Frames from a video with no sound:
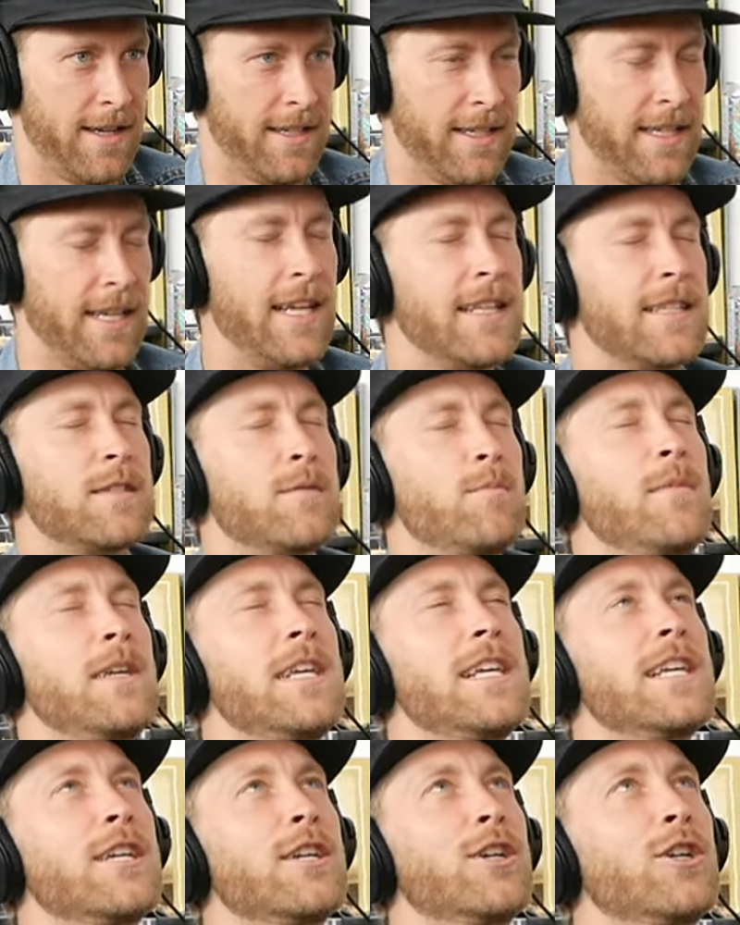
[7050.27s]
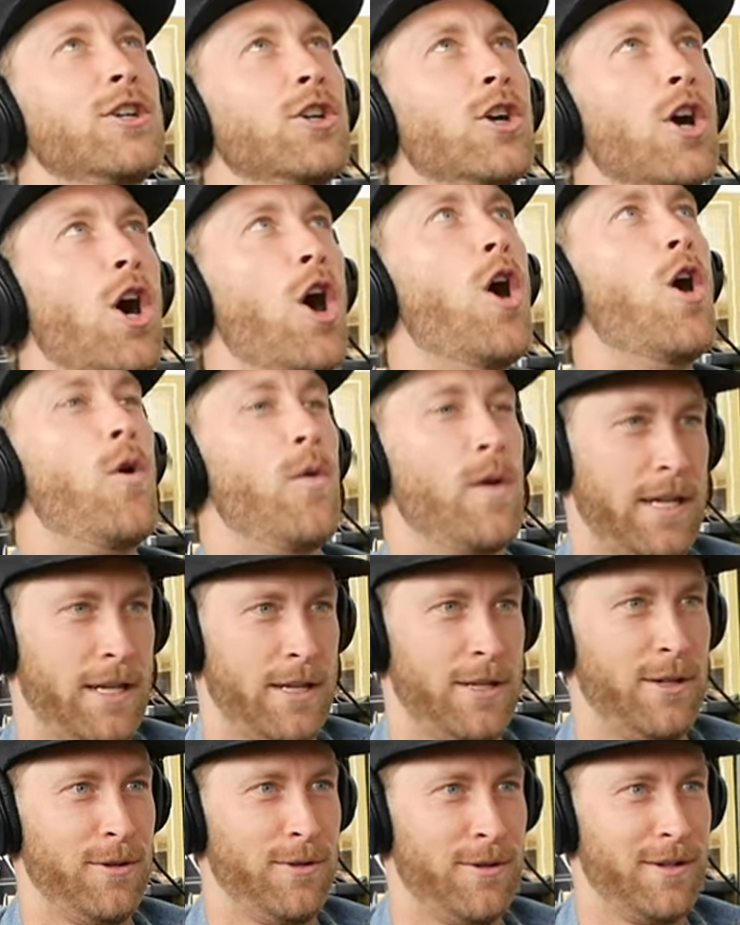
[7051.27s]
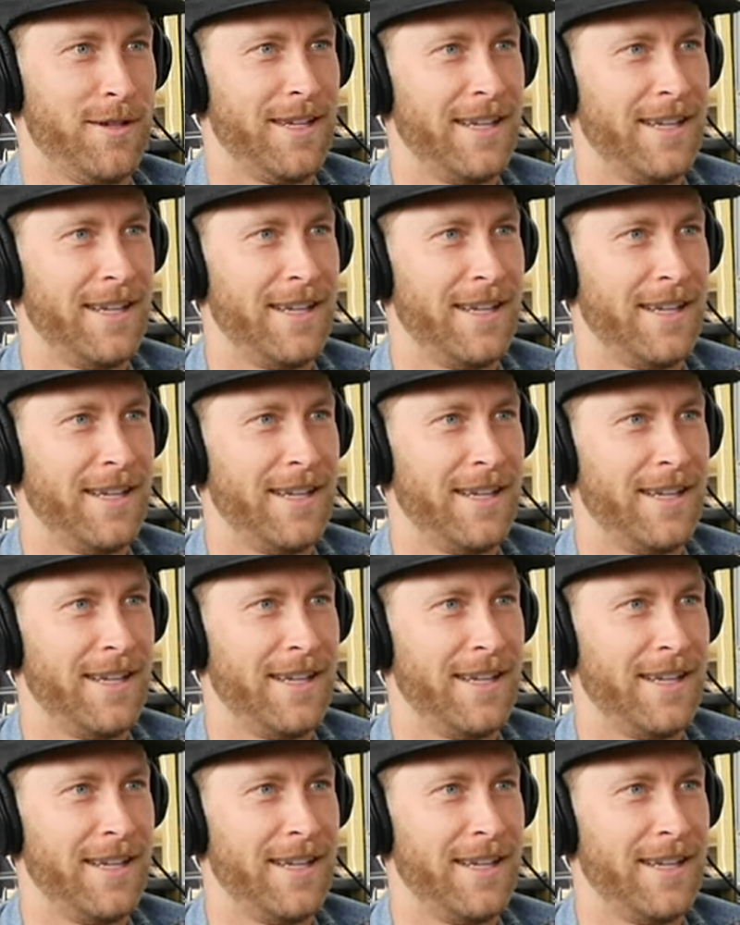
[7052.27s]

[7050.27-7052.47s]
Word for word: Gets me going, dude.